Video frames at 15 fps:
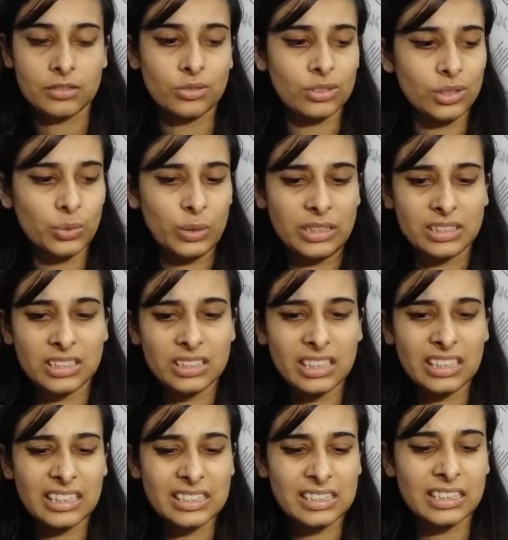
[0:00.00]
So the tweezer
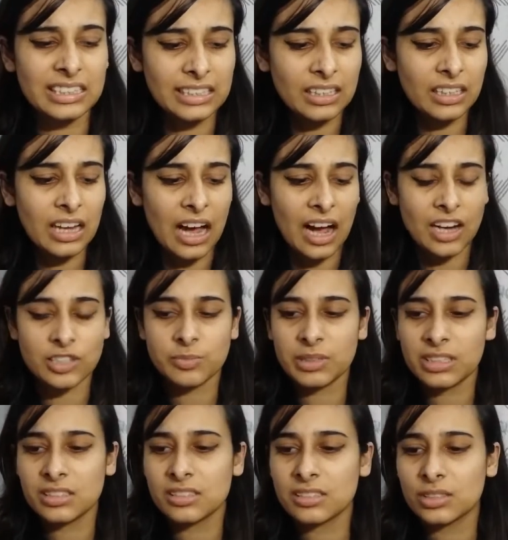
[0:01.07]
thing is a little harsh
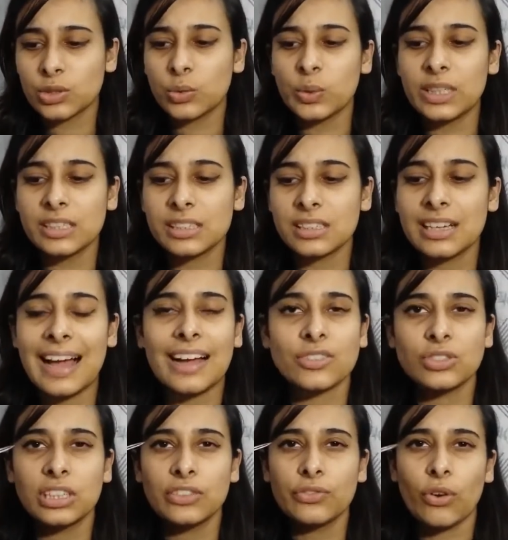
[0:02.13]
because the tweezer
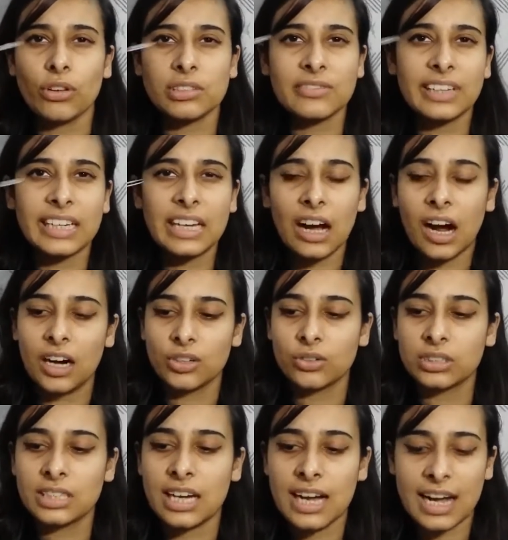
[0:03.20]
actually falls very hard
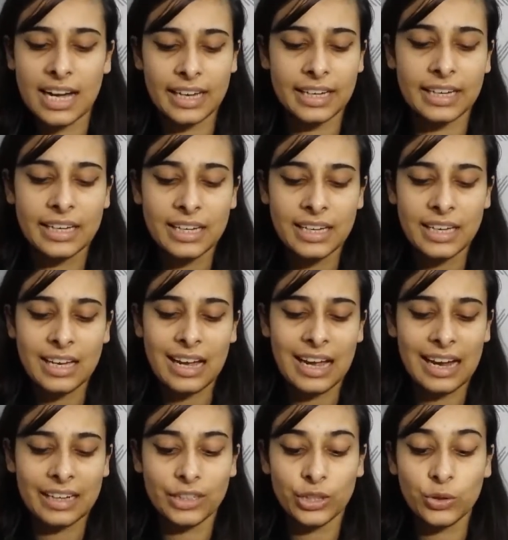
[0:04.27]
on the eye
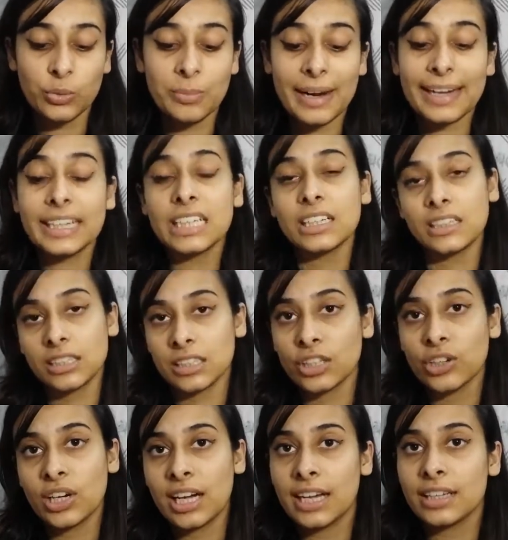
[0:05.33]
and you might hurt
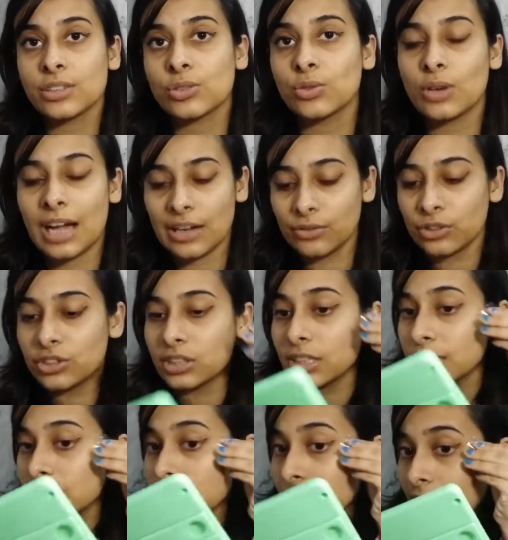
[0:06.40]
your eye. So I would
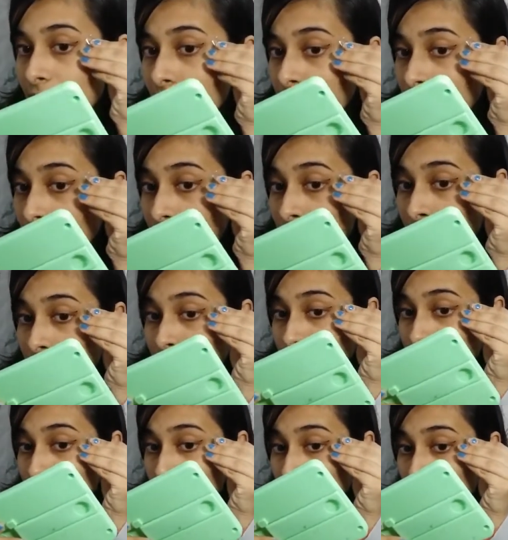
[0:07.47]
really say
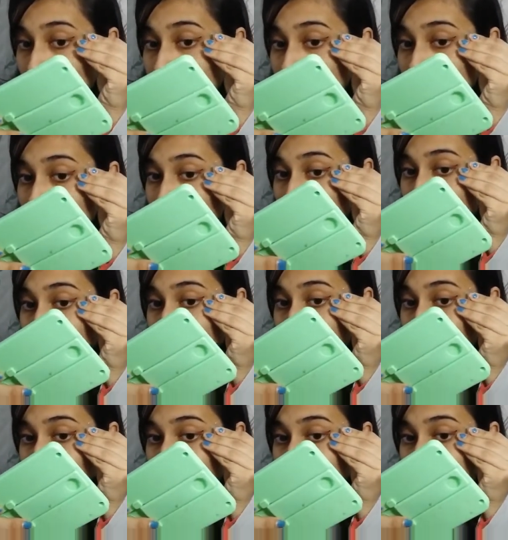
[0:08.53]
don't
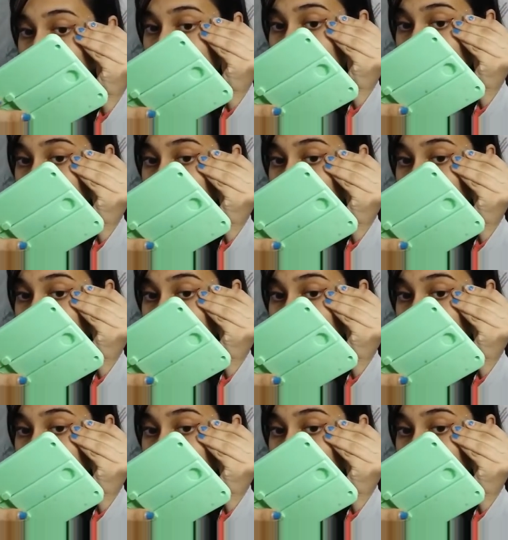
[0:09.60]
go with the